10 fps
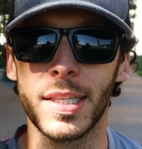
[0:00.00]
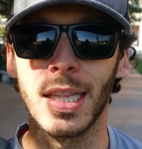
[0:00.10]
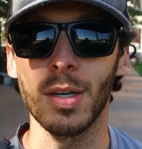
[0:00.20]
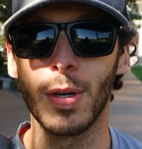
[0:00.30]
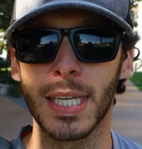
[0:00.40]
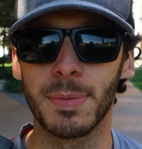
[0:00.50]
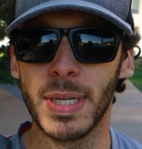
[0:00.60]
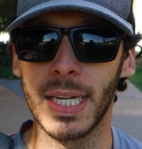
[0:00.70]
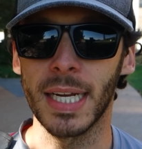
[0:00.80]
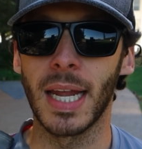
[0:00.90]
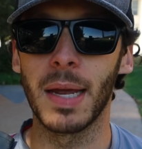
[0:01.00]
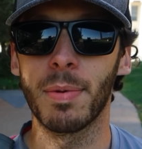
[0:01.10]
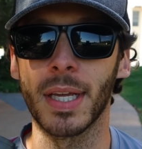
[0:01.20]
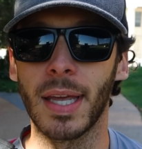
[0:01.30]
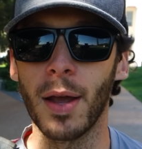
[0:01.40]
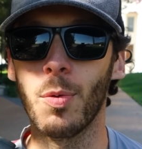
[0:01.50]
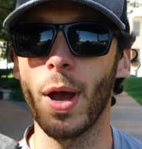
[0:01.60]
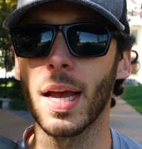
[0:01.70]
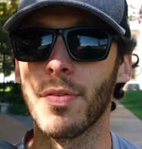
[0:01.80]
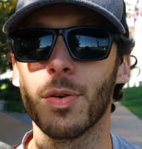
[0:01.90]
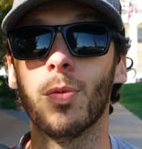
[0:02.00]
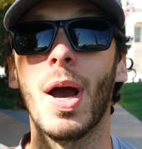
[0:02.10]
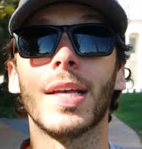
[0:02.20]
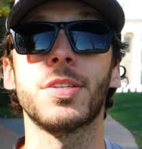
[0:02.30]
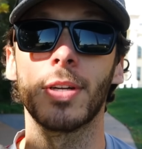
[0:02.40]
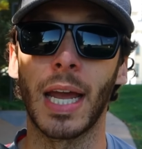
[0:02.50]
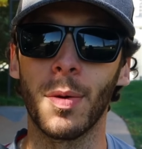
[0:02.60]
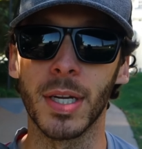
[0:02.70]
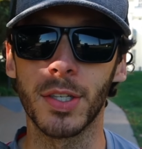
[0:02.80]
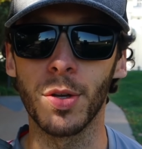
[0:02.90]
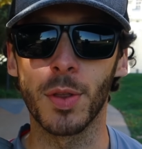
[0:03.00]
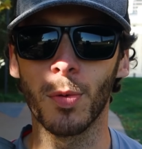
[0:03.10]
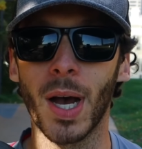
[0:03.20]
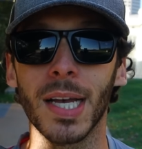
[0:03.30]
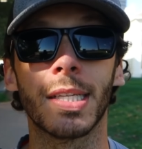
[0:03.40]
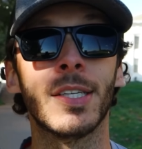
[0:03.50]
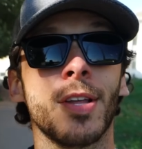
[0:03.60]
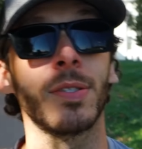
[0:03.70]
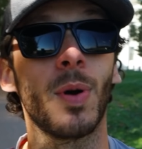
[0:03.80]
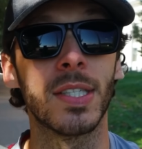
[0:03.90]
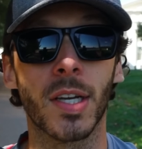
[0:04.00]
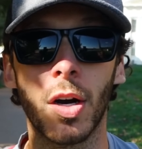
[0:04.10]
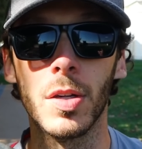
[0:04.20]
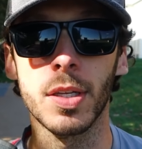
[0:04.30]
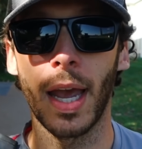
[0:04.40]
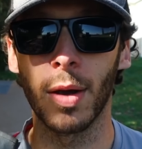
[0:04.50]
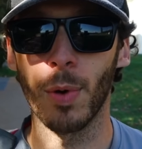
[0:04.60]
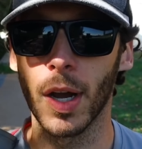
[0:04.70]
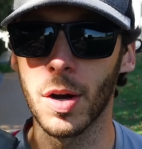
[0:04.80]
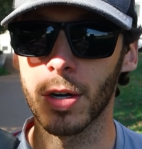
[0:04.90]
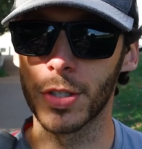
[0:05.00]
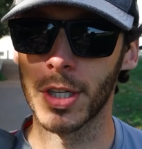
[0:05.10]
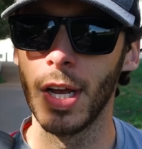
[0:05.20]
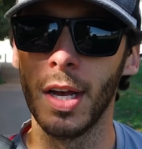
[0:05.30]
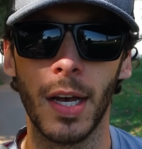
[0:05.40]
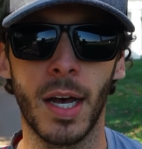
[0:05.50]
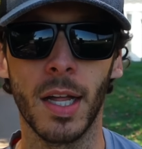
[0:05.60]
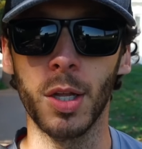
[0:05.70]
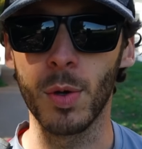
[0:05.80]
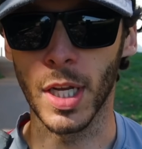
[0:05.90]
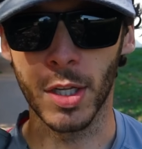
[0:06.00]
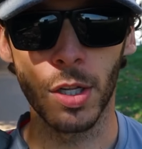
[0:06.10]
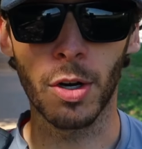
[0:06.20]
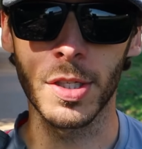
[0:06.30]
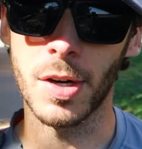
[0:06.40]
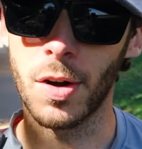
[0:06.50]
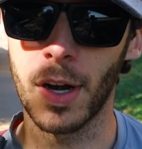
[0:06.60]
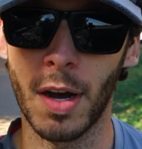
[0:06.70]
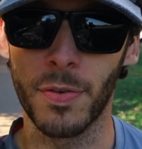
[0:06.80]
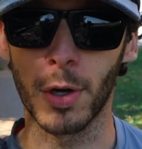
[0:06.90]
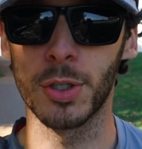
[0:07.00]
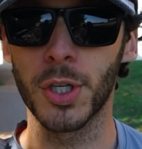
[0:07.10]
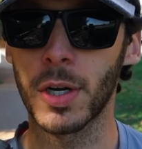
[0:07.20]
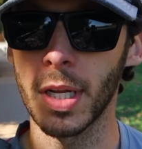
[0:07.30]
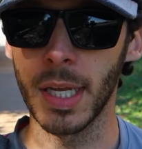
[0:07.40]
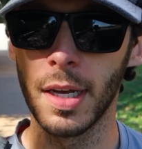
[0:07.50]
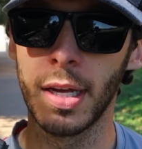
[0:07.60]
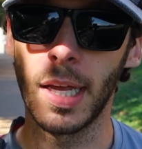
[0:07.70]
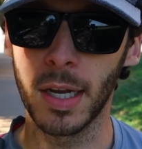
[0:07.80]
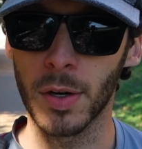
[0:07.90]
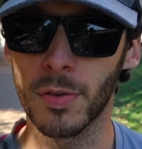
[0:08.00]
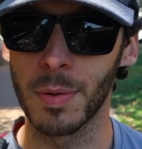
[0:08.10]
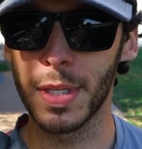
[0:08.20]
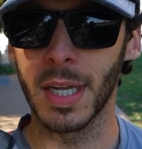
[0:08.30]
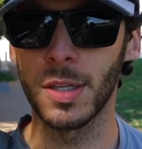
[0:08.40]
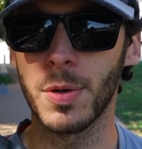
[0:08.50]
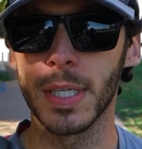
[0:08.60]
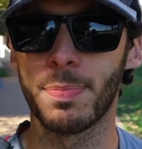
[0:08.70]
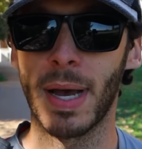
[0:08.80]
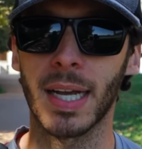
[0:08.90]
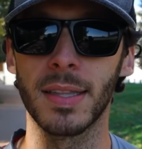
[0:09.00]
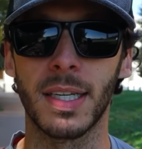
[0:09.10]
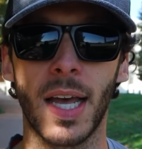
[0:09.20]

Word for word: St. Louis has been nicknamed the Gateway of the West, or Gateway to the West, and so that's why it's called Gateway Arch. Uh, Lewis and Clark started off their journey here from St. Louis back in the